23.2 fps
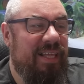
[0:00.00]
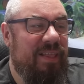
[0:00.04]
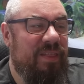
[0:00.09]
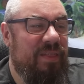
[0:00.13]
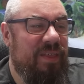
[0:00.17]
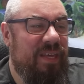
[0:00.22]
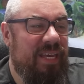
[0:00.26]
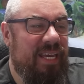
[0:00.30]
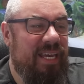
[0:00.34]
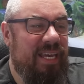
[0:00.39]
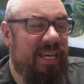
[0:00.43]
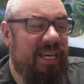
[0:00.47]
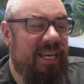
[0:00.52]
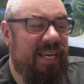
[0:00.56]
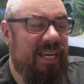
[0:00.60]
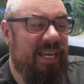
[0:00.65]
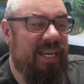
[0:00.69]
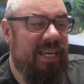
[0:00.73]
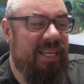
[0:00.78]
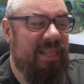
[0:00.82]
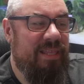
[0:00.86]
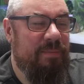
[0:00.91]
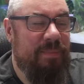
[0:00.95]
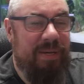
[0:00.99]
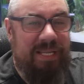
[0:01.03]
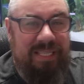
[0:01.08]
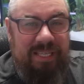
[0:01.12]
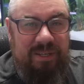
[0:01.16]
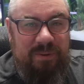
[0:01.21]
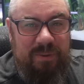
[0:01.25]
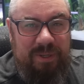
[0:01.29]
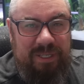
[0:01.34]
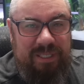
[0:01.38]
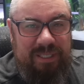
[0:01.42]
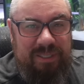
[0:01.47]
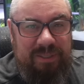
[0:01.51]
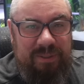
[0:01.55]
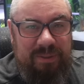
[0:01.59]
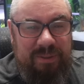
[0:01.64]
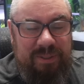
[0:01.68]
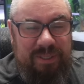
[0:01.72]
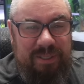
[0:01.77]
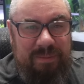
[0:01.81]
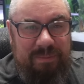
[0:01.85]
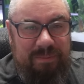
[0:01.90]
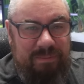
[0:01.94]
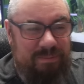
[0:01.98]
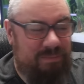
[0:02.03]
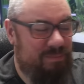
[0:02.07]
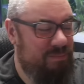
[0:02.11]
the bedding worked. So